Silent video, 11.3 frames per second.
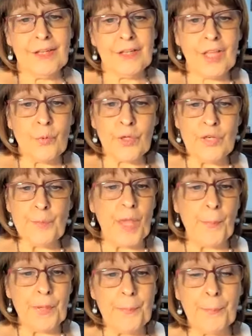they wouldn't be
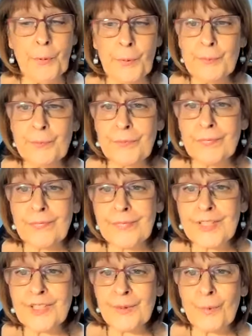a people.
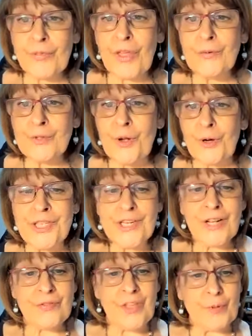Without God,
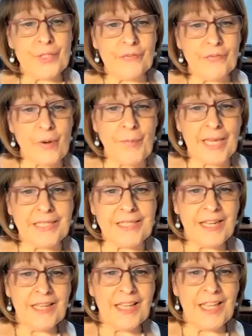they would have remained
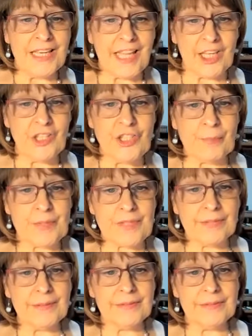in Egypt.